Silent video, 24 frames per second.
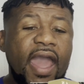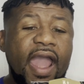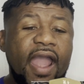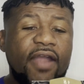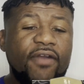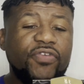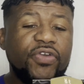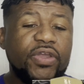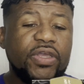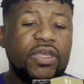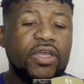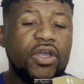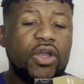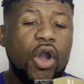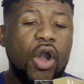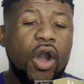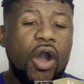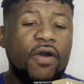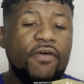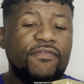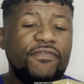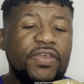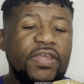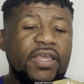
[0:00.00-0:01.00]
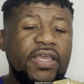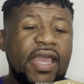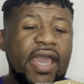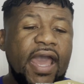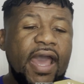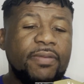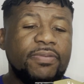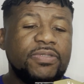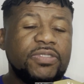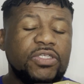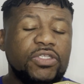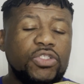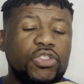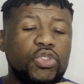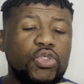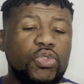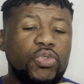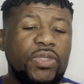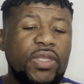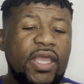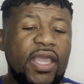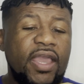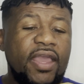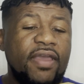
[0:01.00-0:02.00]
African coffee,
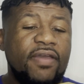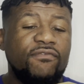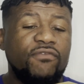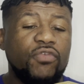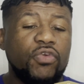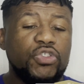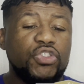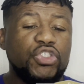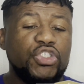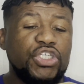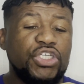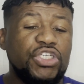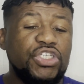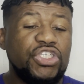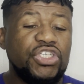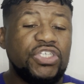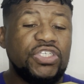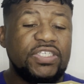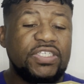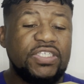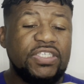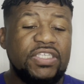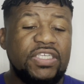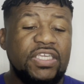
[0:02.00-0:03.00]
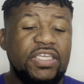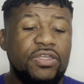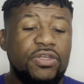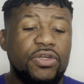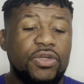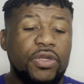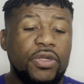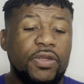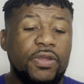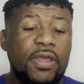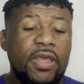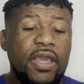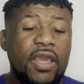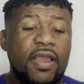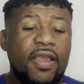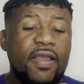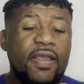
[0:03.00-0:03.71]
absolute, and Virginia cedar.